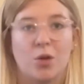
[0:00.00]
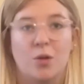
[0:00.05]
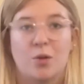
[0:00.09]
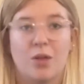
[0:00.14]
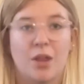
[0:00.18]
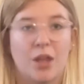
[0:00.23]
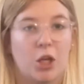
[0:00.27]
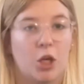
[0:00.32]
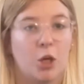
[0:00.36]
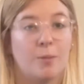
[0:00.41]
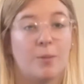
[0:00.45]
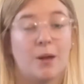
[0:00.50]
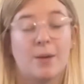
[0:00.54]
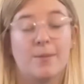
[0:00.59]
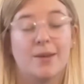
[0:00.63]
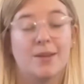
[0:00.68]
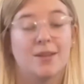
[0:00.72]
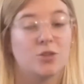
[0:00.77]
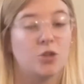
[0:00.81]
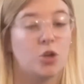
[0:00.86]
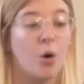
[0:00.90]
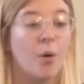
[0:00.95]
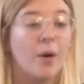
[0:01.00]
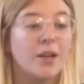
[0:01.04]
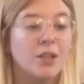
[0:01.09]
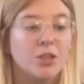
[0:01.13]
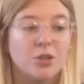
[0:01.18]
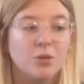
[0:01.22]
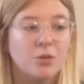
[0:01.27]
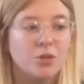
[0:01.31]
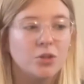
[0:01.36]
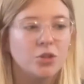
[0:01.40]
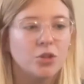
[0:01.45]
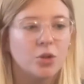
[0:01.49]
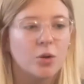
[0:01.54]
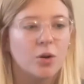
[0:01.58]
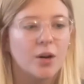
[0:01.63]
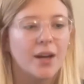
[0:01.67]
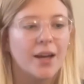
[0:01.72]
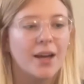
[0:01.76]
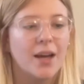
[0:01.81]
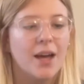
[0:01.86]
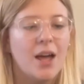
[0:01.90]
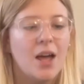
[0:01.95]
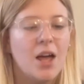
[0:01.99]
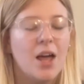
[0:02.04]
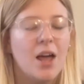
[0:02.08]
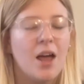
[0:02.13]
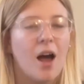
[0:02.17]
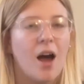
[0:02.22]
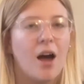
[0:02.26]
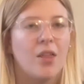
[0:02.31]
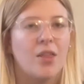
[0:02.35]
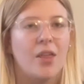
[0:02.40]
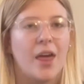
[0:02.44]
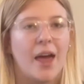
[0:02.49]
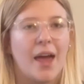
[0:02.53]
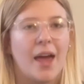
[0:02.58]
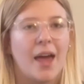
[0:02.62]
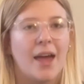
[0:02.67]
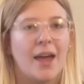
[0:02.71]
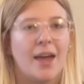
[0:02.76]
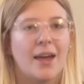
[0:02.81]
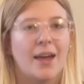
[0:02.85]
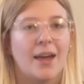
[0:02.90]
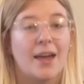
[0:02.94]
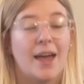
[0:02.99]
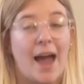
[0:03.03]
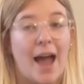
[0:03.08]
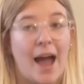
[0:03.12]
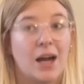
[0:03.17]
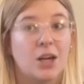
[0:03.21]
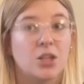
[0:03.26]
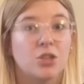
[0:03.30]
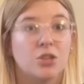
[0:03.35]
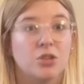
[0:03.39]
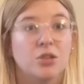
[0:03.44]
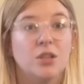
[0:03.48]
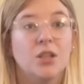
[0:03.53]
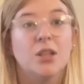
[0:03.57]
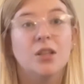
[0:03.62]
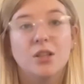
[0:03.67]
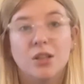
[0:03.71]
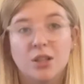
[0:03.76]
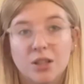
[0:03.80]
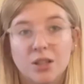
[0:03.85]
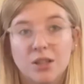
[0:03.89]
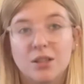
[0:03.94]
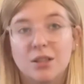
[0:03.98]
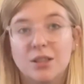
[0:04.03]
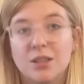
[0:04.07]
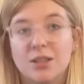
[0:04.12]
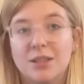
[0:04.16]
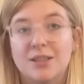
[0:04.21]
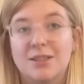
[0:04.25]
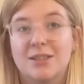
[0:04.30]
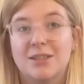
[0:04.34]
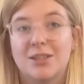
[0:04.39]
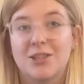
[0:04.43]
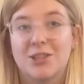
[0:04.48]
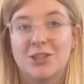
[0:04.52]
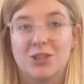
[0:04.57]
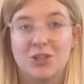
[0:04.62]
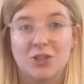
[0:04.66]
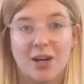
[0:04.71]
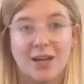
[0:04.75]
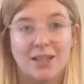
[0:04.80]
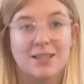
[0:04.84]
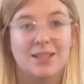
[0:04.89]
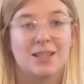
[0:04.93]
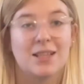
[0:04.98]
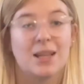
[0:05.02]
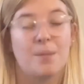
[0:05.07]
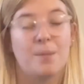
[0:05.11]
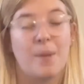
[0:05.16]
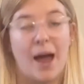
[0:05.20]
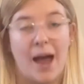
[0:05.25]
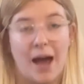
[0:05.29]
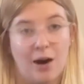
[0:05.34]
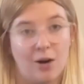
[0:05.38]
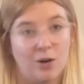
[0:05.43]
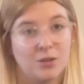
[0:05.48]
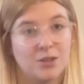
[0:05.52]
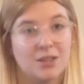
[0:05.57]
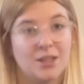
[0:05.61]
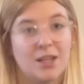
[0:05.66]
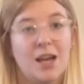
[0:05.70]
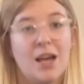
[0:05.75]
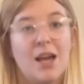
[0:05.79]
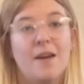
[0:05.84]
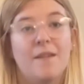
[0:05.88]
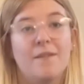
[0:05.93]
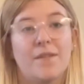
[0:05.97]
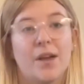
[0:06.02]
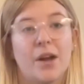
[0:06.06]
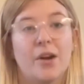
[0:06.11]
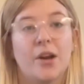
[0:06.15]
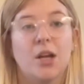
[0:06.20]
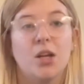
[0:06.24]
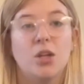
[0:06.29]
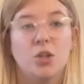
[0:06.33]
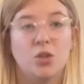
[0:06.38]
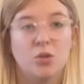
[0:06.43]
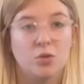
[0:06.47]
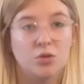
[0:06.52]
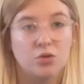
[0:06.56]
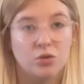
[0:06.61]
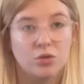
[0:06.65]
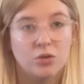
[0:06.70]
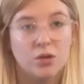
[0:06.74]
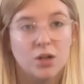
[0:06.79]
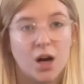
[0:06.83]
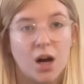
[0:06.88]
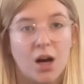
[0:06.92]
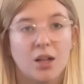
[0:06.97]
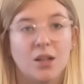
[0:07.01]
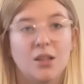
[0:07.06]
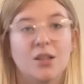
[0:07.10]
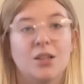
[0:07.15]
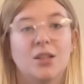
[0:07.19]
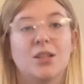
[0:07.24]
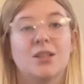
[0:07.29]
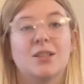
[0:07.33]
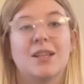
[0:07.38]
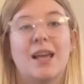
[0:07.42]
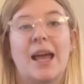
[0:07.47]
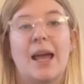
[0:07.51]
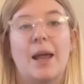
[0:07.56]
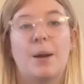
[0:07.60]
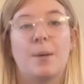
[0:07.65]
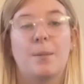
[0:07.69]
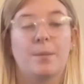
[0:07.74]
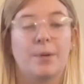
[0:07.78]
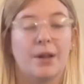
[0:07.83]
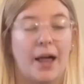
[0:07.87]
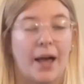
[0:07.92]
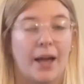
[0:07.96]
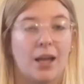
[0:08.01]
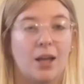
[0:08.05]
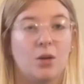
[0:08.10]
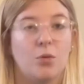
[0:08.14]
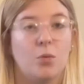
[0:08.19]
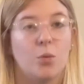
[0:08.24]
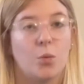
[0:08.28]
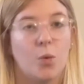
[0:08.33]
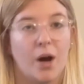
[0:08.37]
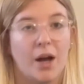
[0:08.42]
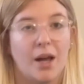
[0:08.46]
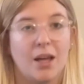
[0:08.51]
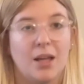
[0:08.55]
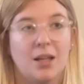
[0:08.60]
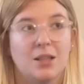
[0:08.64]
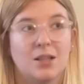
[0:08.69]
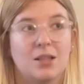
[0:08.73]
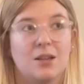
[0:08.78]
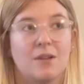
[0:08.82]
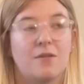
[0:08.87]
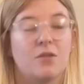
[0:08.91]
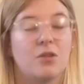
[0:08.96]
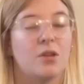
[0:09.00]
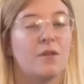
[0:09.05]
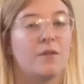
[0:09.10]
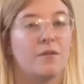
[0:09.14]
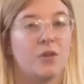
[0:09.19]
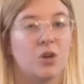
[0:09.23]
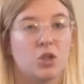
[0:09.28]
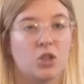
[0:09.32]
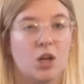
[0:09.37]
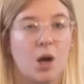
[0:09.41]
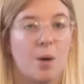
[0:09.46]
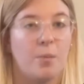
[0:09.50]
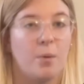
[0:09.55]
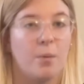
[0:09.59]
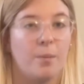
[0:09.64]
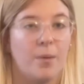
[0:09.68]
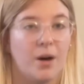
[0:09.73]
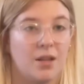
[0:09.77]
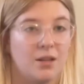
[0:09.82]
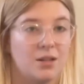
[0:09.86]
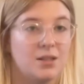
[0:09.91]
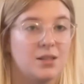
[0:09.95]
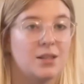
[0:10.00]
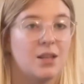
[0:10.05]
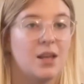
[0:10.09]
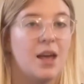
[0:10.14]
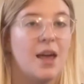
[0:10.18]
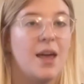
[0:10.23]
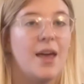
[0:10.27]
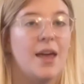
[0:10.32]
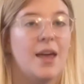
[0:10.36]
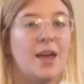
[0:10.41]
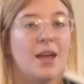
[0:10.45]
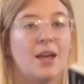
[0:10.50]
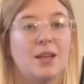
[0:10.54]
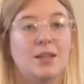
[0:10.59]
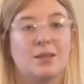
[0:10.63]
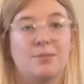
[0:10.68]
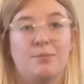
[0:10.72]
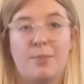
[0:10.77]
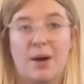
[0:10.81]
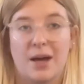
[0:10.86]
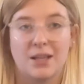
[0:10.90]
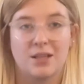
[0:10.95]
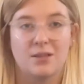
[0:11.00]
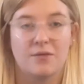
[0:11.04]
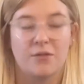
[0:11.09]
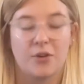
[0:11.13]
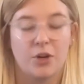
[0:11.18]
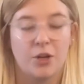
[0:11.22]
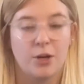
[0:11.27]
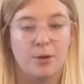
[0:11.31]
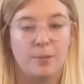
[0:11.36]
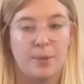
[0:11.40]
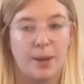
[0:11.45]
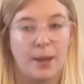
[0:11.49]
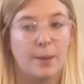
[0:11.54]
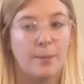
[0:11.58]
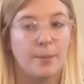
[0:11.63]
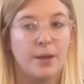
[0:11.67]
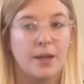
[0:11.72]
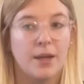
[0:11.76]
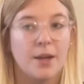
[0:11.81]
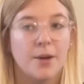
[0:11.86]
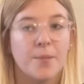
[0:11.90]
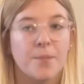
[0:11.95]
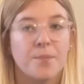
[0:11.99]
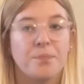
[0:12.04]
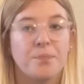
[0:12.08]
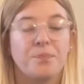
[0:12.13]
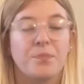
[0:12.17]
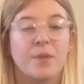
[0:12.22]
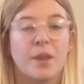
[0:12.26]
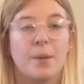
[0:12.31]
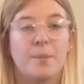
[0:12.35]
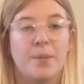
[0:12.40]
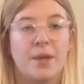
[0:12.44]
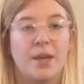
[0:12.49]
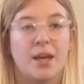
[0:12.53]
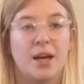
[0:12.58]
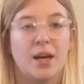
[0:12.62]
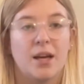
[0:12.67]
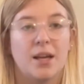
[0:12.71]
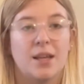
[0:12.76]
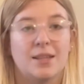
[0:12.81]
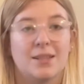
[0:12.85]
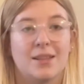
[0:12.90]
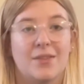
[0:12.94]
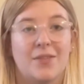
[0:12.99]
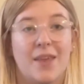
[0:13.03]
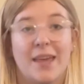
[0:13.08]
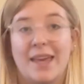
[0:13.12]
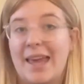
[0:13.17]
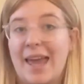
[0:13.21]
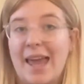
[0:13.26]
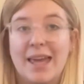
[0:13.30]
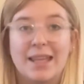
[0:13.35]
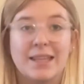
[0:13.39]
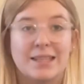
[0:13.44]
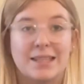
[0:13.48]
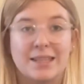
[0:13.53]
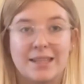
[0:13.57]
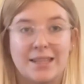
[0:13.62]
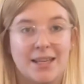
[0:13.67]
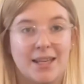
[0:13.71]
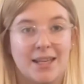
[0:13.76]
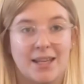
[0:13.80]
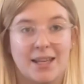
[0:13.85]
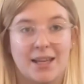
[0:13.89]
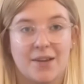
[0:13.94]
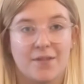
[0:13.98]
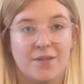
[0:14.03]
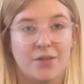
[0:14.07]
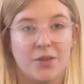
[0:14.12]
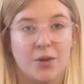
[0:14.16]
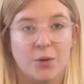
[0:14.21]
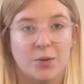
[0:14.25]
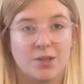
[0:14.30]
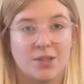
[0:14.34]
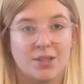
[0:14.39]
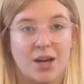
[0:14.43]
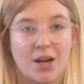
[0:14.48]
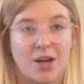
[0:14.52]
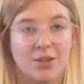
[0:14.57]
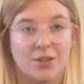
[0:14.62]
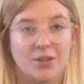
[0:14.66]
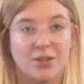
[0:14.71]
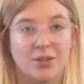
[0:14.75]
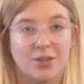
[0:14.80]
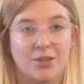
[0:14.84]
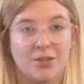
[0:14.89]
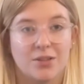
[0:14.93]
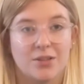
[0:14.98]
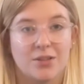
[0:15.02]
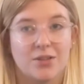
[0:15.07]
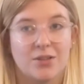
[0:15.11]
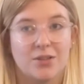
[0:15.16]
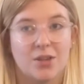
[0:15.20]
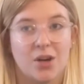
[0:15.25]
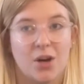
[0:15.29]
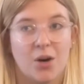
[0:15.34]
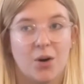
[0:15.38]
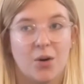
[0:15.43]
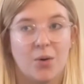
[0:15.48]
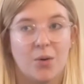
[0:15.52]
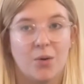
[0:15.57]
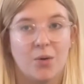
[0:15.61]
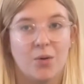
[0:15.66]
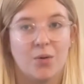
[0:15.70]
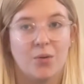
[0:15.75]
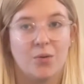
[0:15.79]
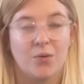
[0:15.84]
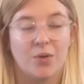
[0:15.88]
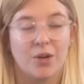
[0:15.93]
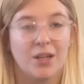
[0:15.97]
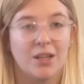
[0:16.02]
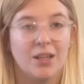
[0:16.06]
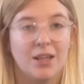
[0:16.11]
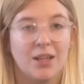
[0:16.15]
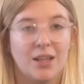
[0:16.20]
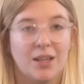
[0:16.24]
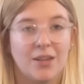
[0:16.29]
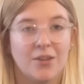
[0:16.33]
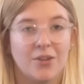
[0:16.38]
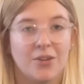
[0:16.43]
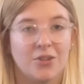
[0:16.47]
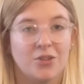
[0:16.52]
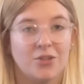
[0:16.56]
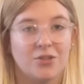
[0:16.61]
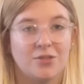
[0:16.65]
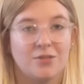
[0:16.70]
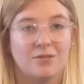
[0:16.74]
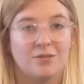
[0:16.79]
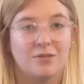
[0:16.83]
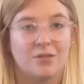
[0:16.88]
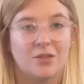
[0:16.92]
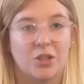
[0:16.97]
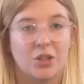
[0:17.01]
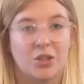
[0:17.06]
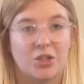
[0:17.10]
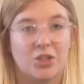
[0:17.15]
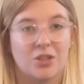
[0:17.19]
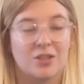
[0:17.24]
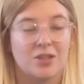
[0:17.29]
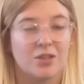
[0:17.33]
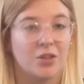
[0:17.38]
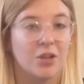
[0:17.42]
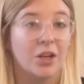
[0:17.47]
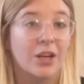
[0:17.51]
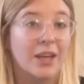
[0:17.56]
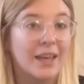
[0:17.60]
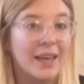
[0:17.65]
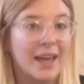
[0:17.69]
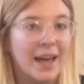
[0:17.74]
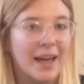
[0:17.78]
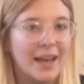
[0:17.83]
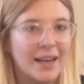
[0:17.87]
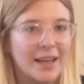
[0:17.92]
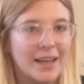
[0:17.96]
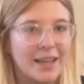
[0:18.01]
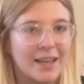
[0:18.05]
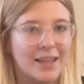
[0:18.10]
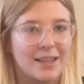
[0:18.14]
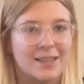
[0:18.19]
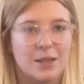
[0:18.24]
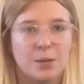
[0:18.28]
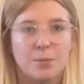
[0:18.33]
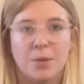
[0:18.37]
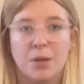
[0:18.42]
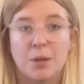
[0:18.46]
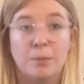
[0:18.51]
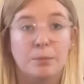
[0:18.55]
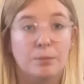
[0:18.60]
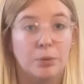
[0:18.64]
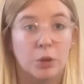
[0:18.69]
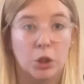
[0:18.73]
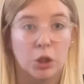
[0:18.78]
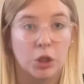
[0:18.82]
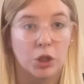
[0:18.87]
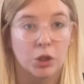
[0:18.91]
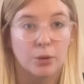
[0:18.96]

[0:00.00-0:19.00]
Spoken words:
think your baby is going to enjoy, it actually could stress them out. Very neutral colors and black and white for the first couple months is best for your baby, because they can't see any of those colors. So really they're just looking at it and it's a big blur